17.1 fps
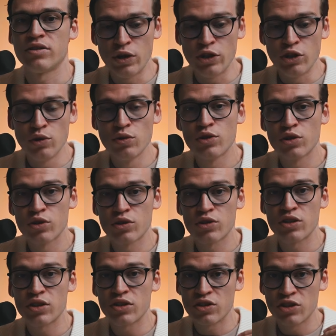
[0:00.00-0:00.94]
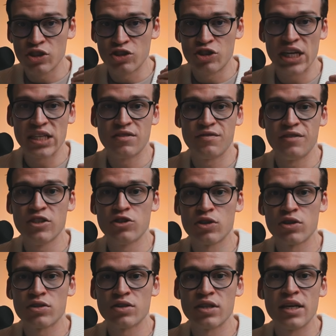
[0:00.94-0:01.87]
When users suggest
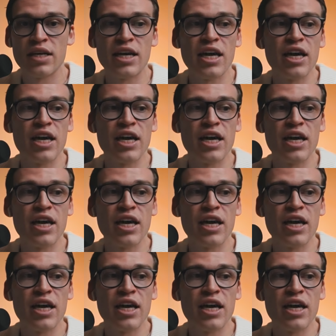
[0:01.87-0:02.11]
features,